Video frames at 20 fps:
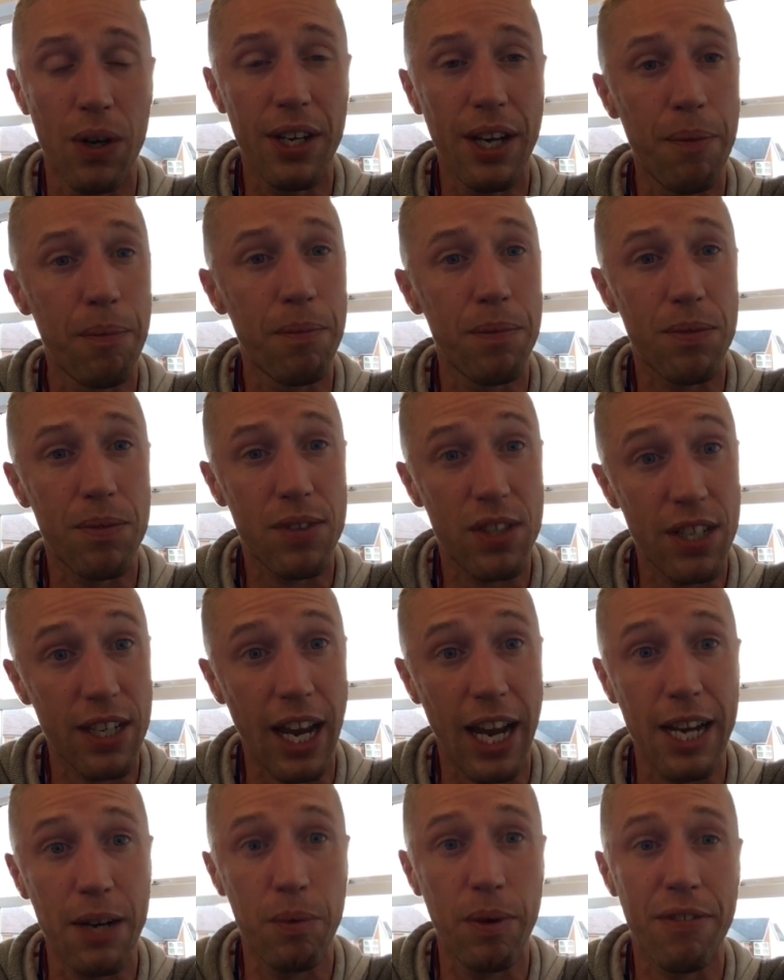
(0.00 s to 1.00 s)
And then
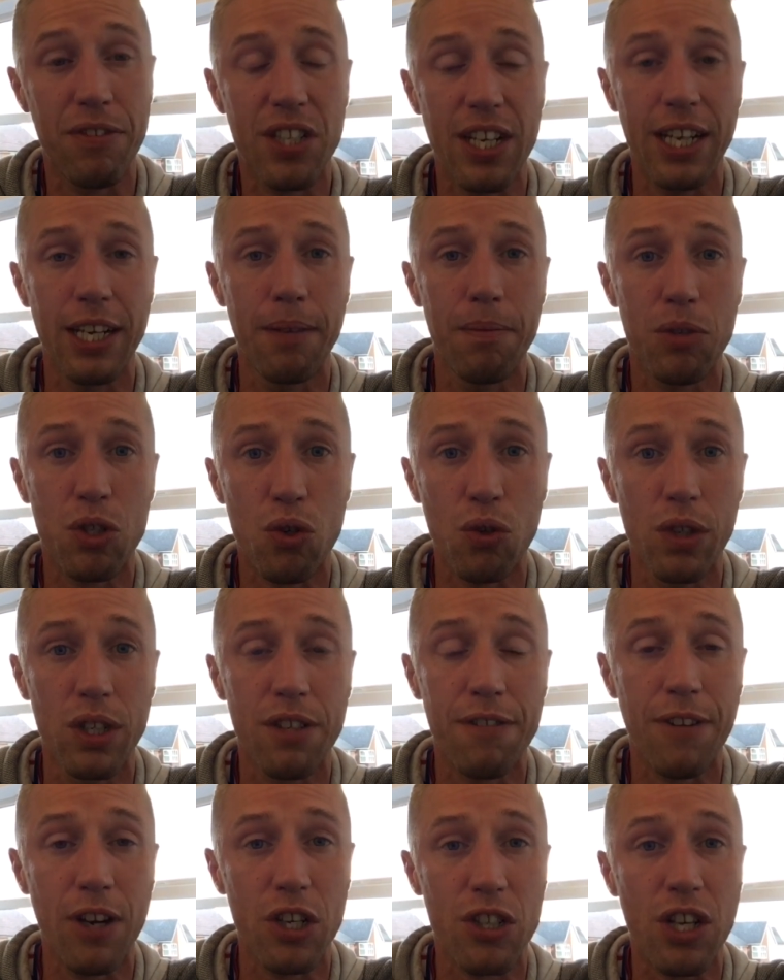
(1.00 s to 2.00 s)
today we've seen him score
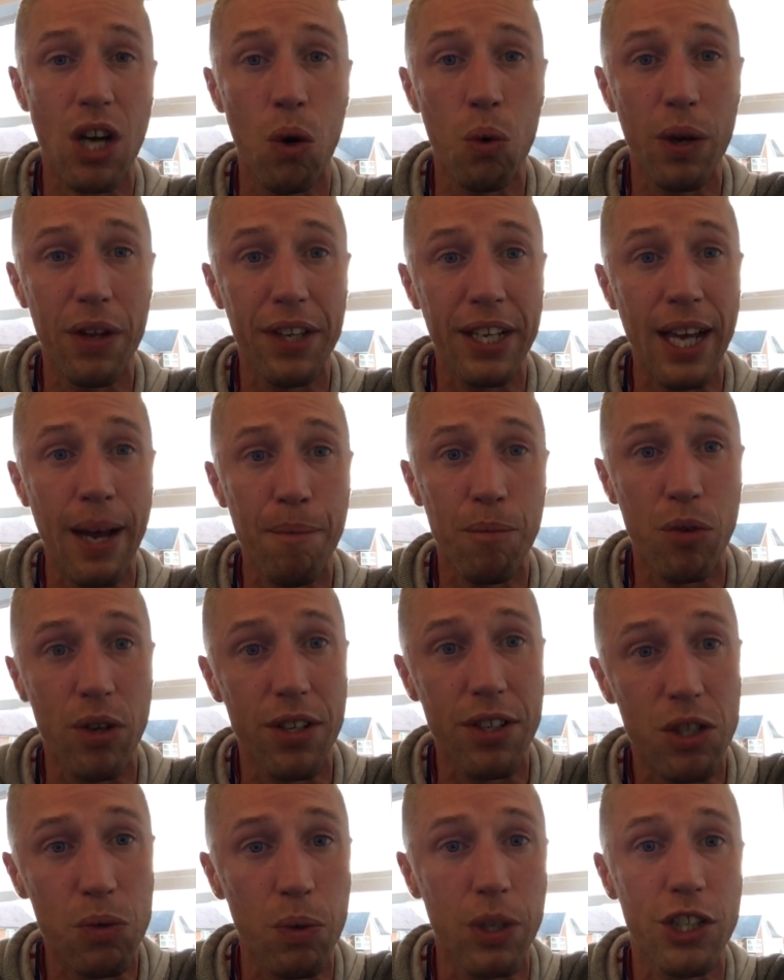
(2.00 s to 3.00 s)
his first goal at the
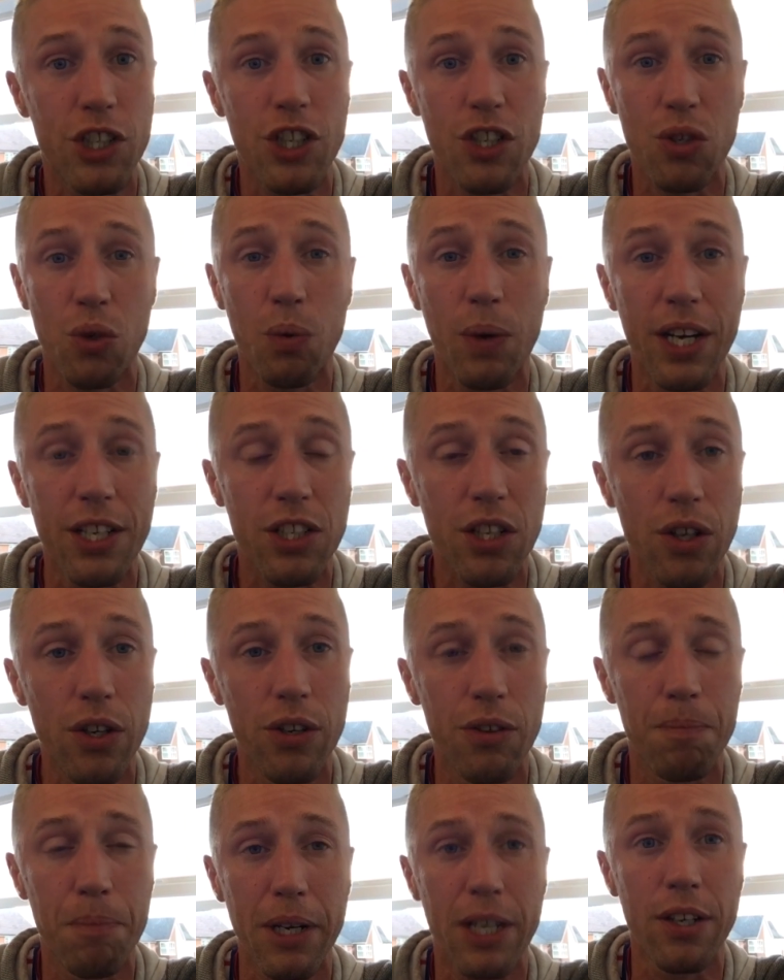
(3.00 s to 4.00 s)
Emirates, which is always
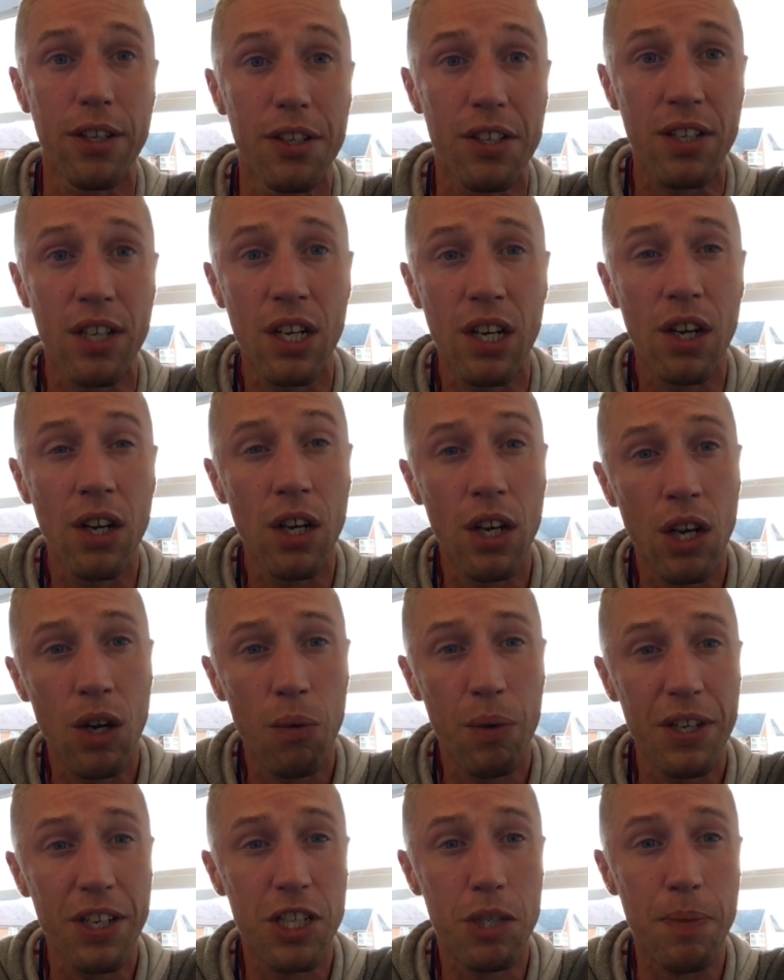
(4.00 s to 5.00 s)
good, because
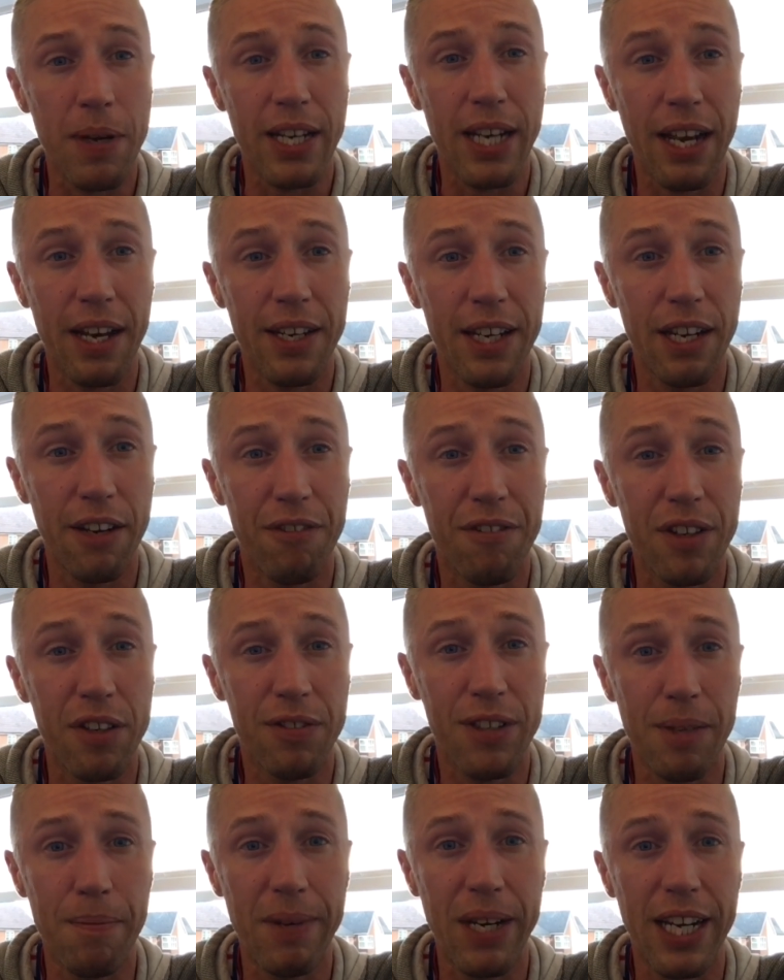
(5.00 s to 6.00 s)
when you spend out nearly
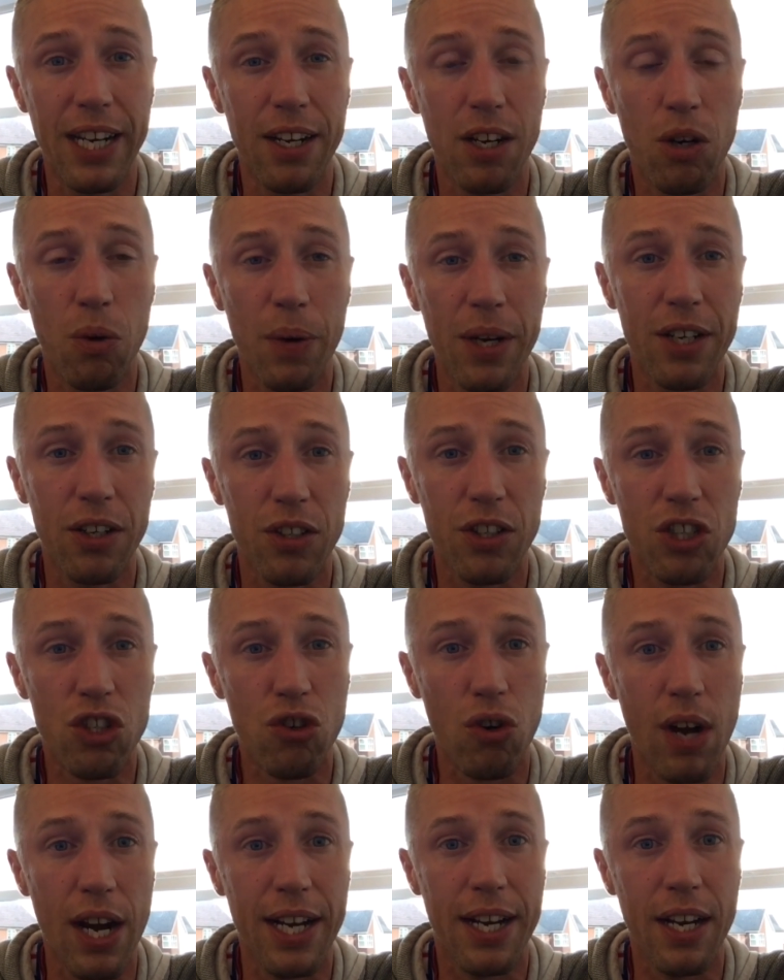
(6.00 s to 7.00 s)
50 million quid on a
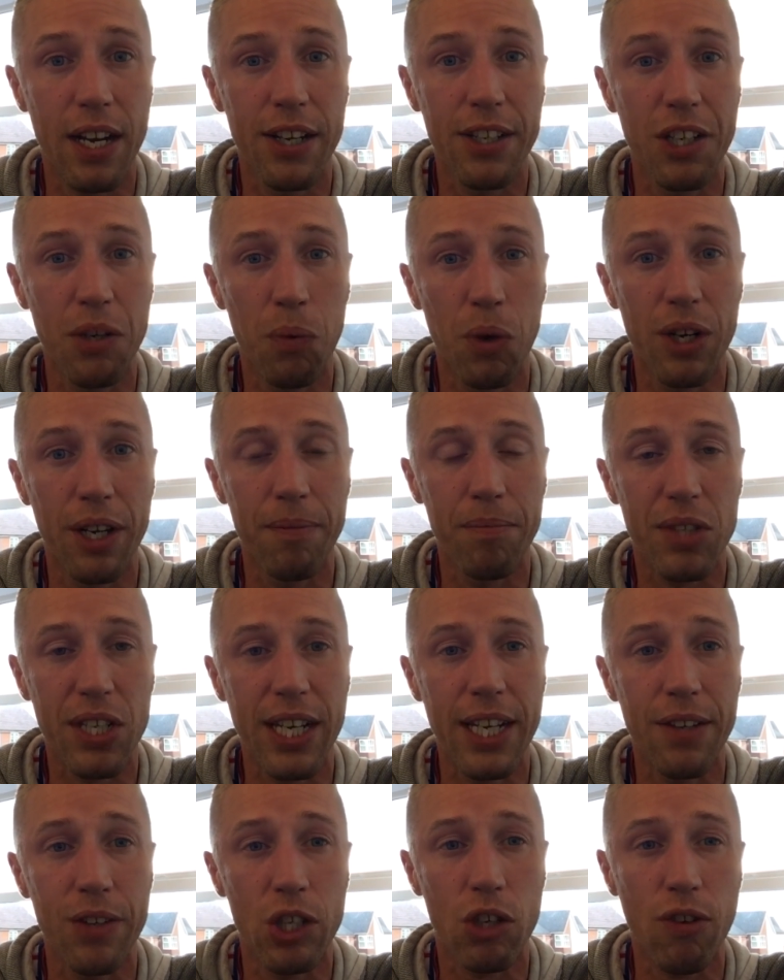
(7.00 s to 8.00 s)
striker, you want him to
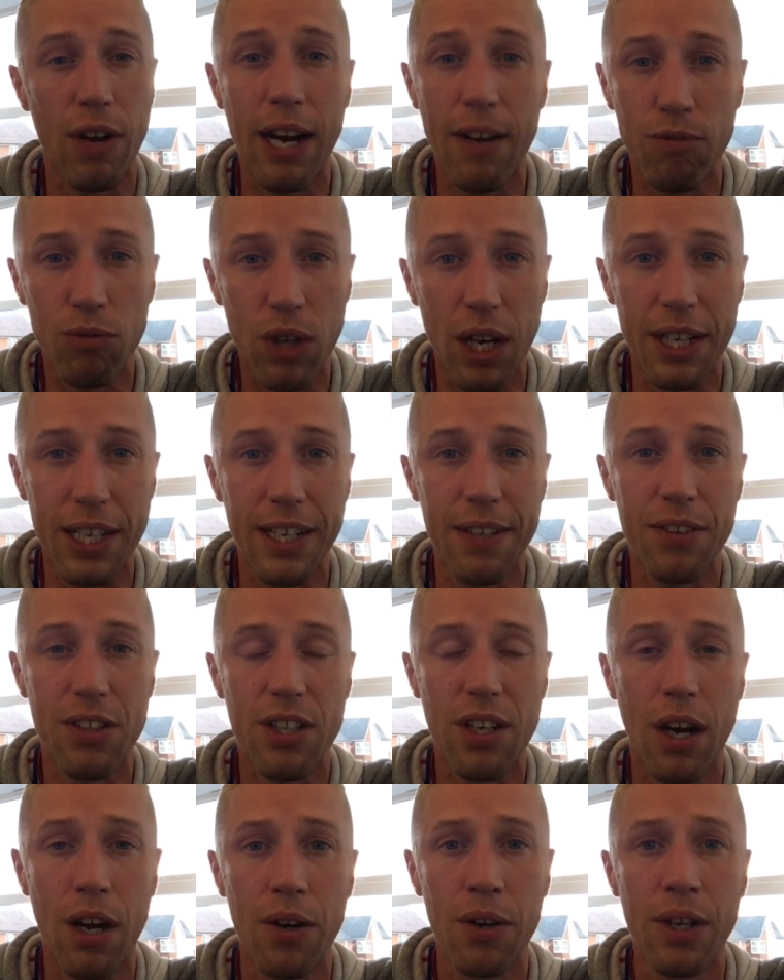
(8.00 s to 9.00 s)
hit the ground running.
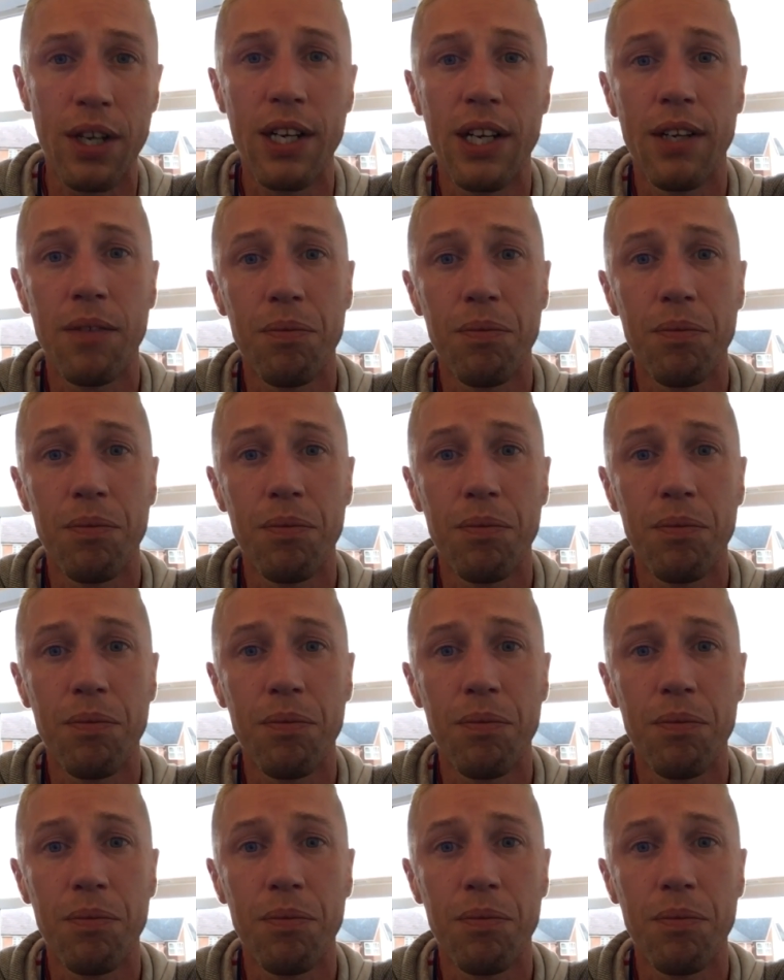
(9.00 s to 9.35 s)
So